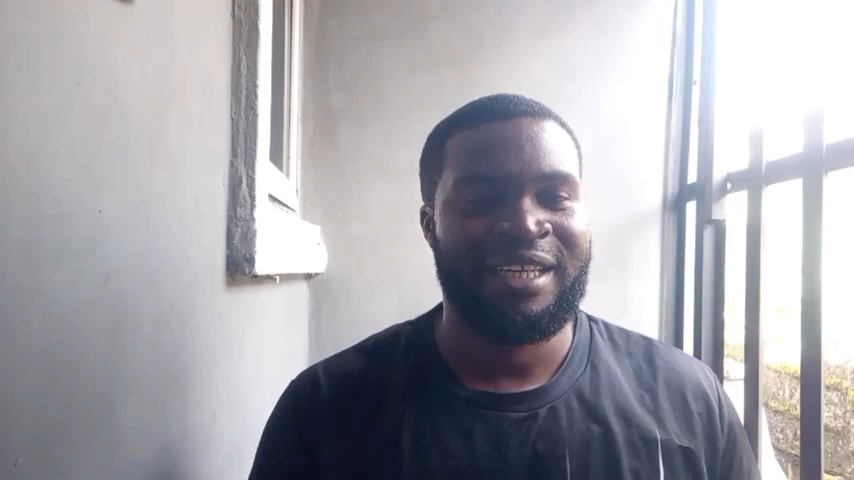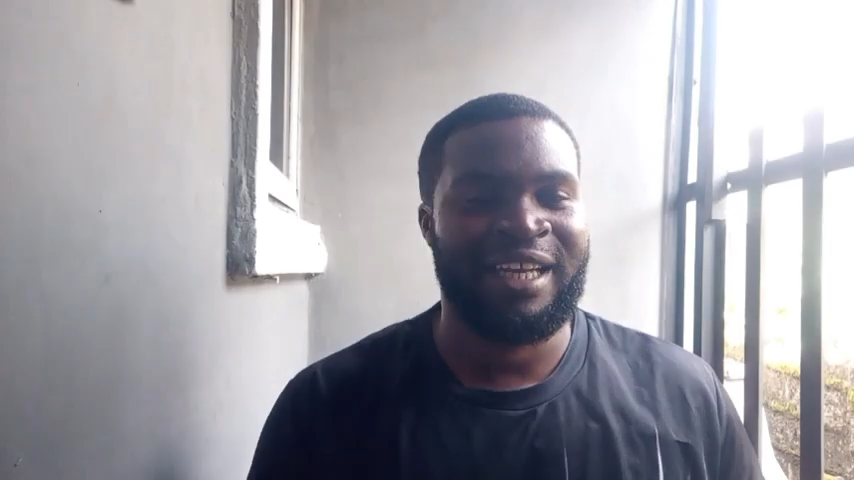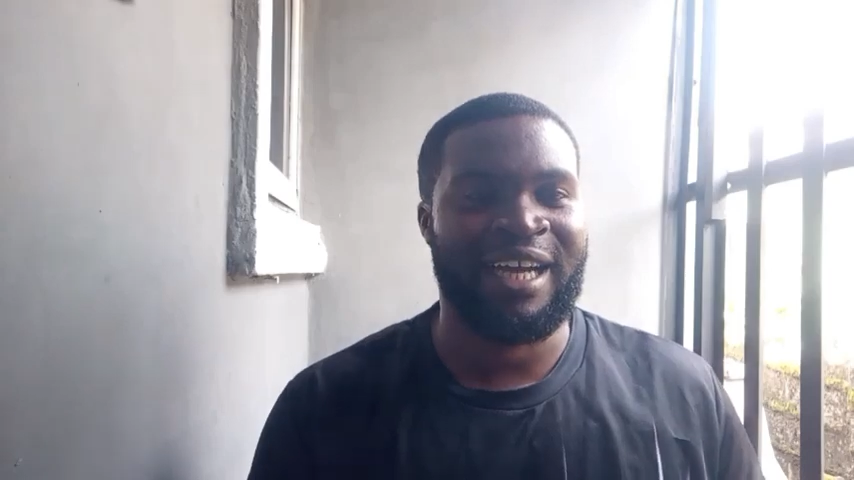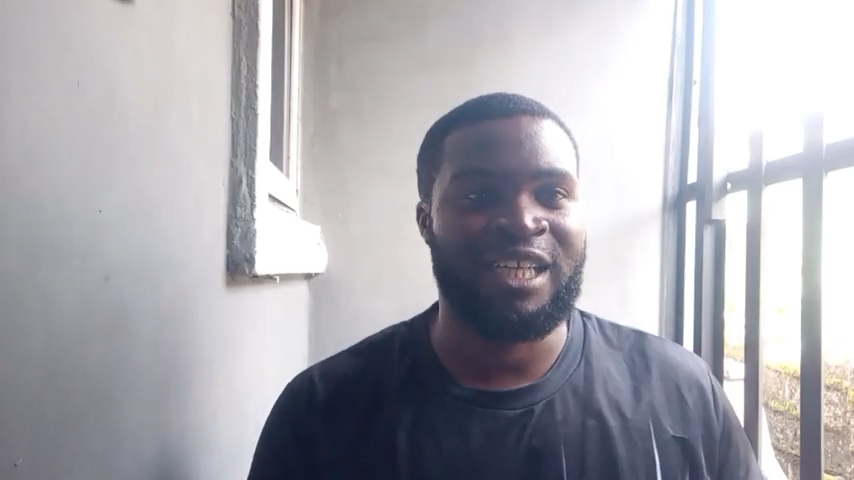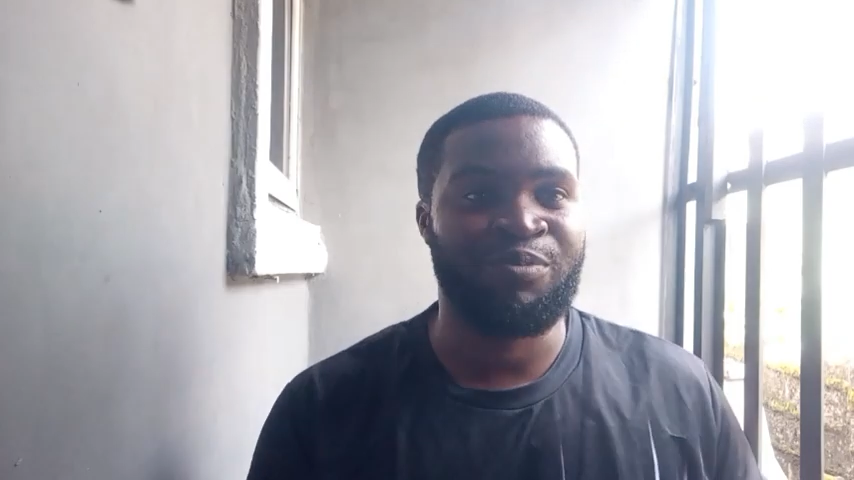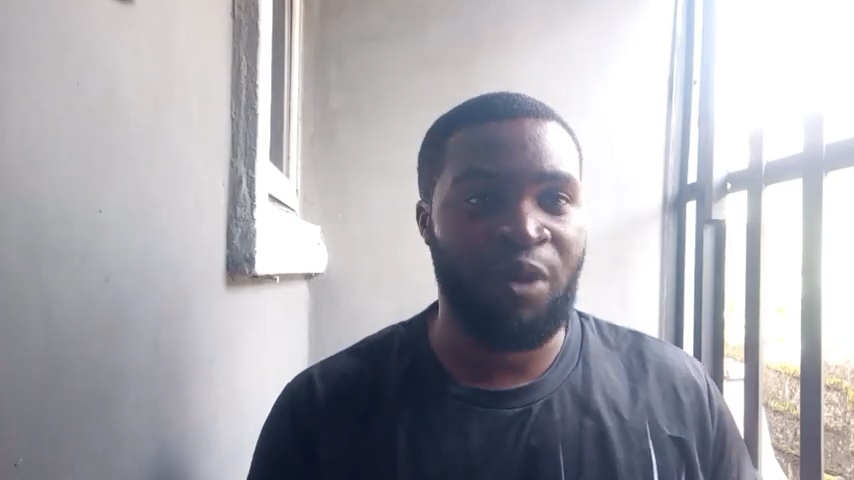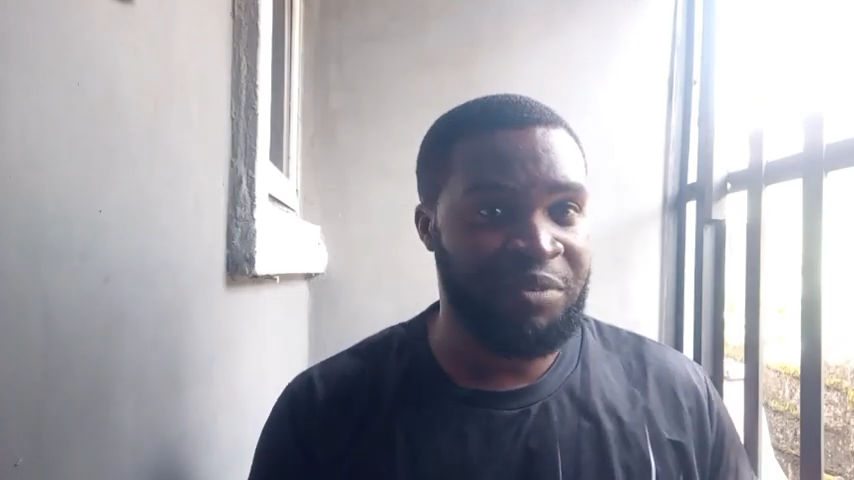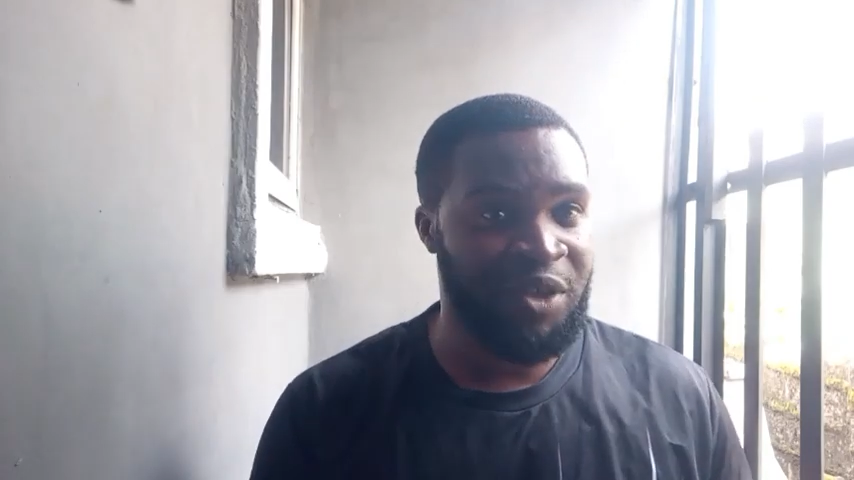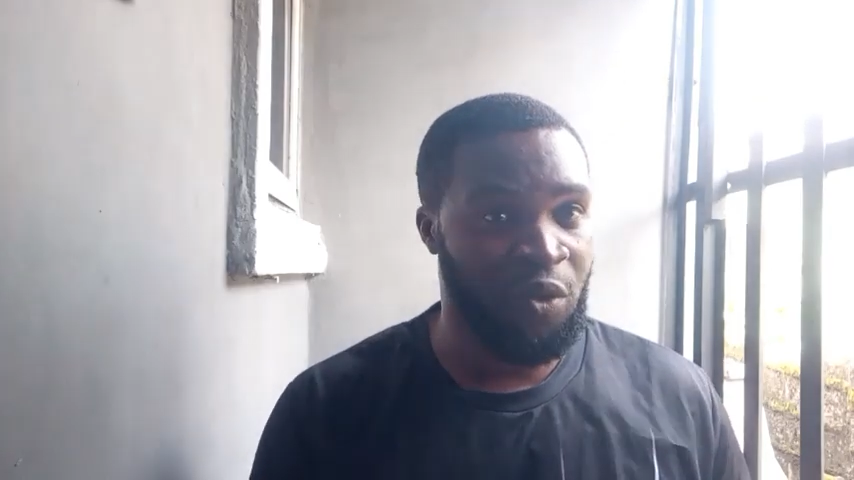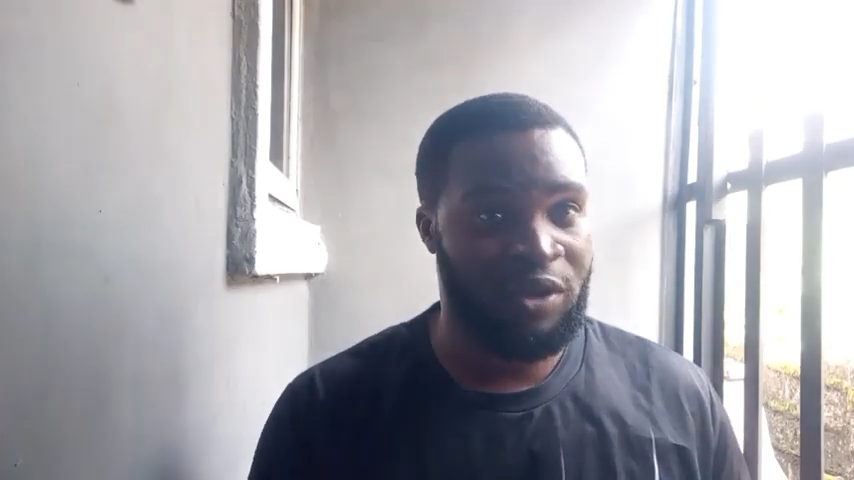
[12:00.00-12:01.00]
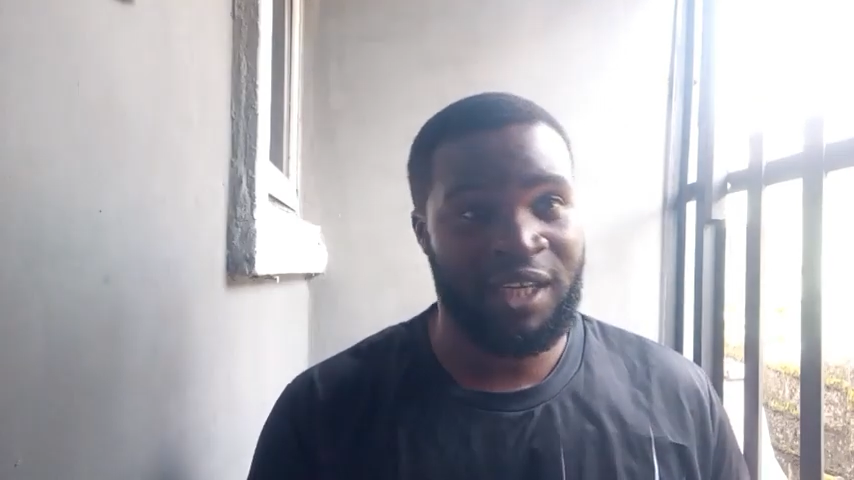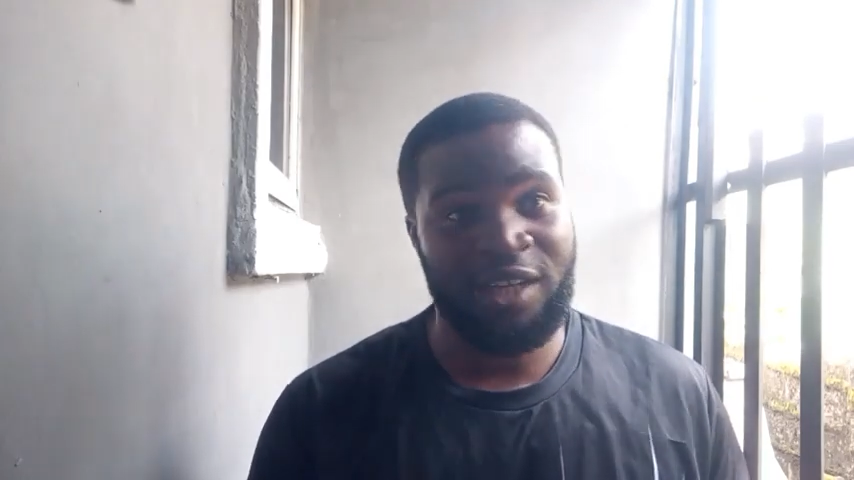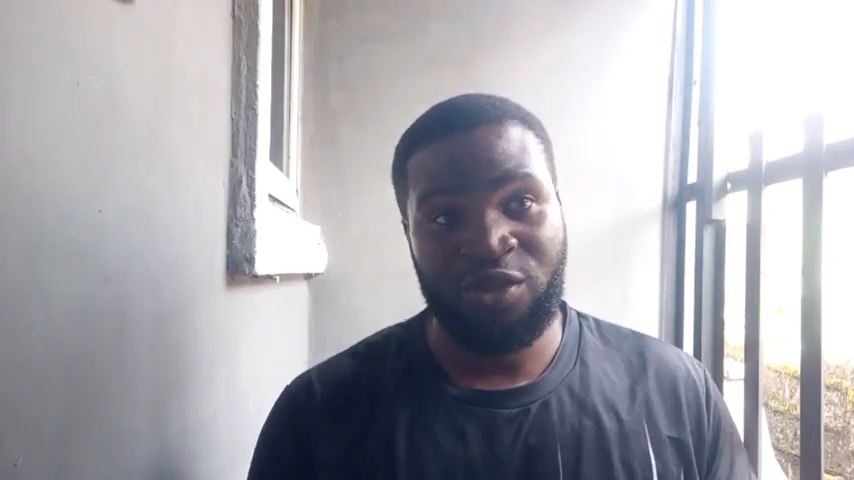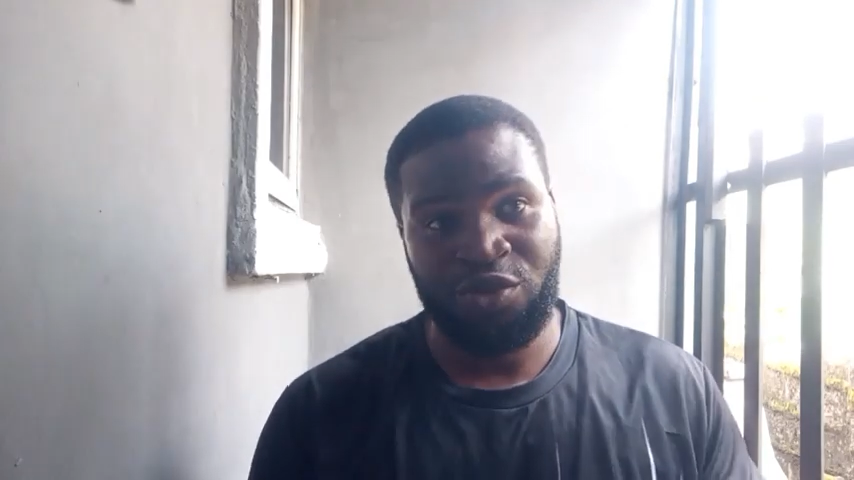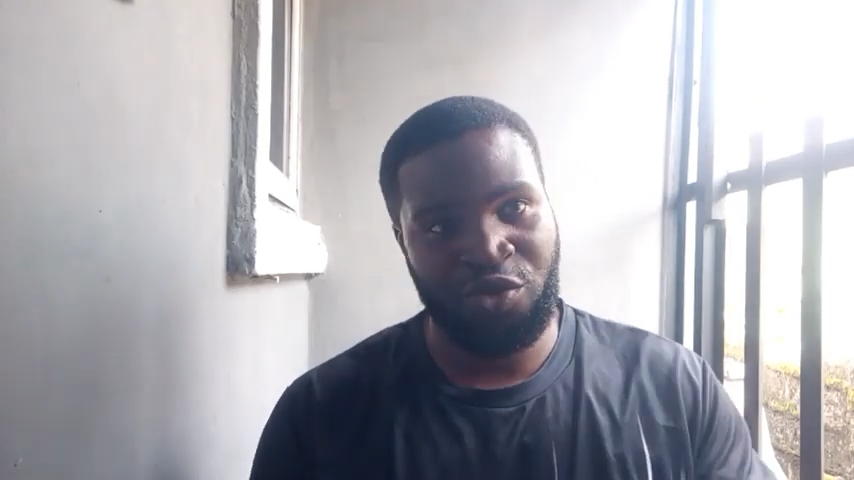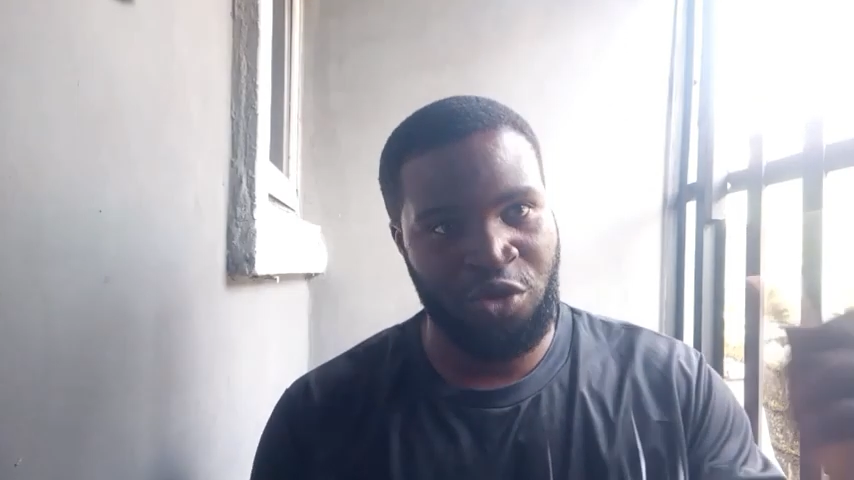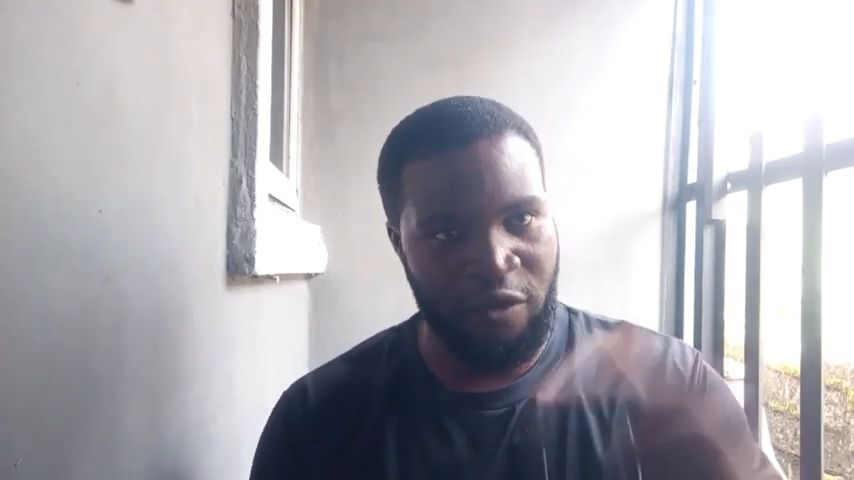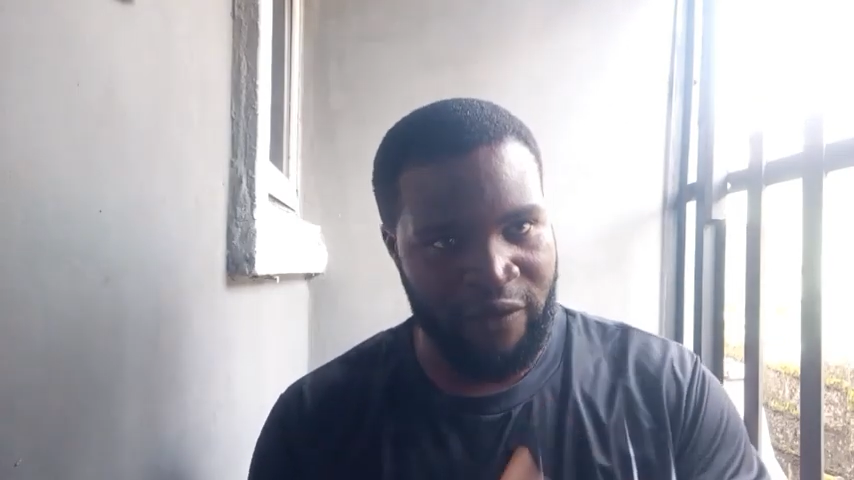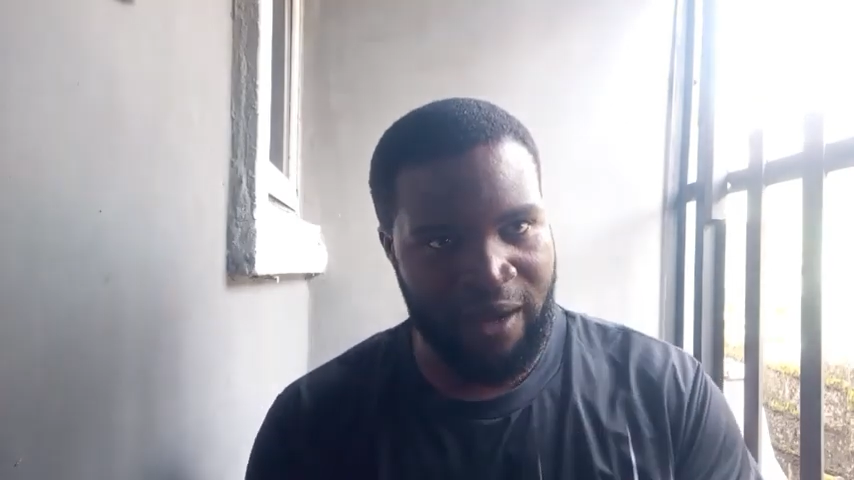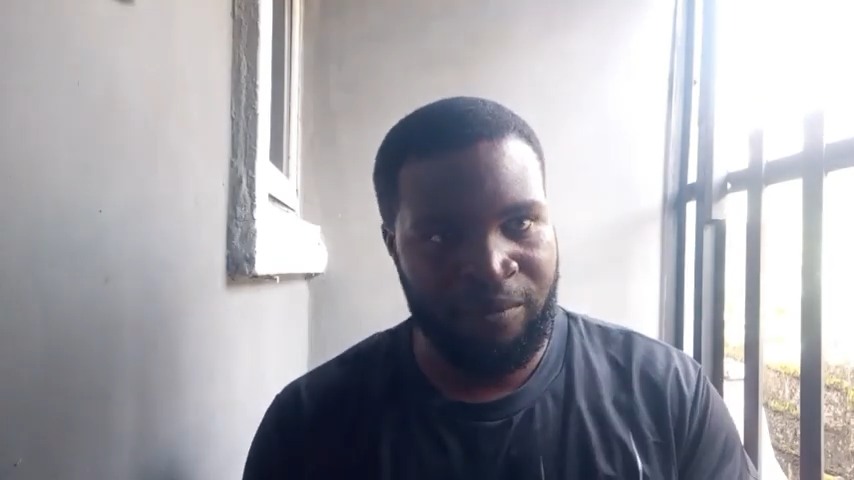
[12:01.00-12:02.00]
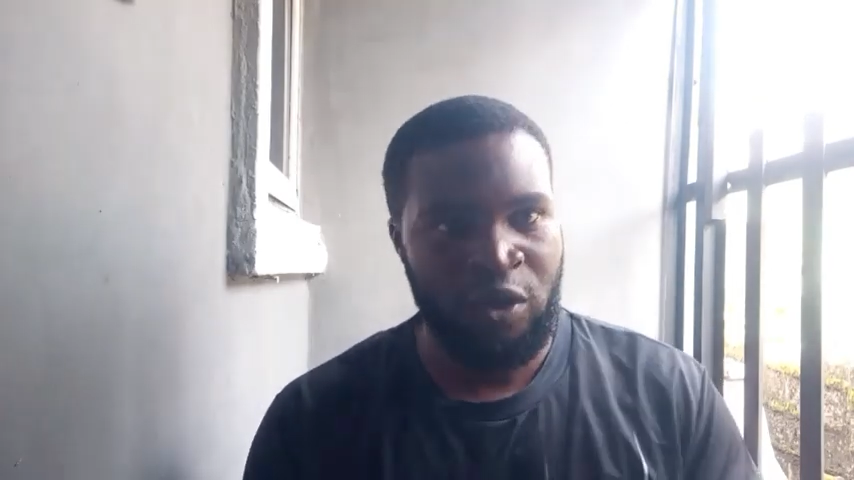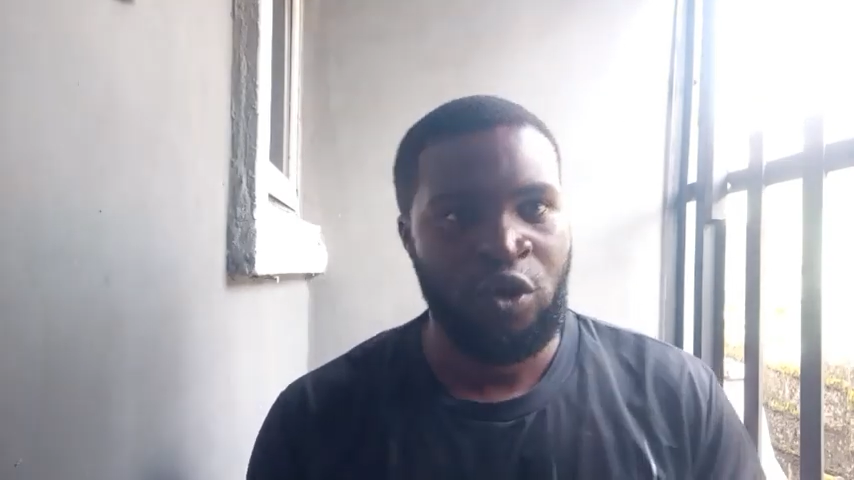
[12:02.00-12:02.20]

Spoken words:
that can pump the water to your farm.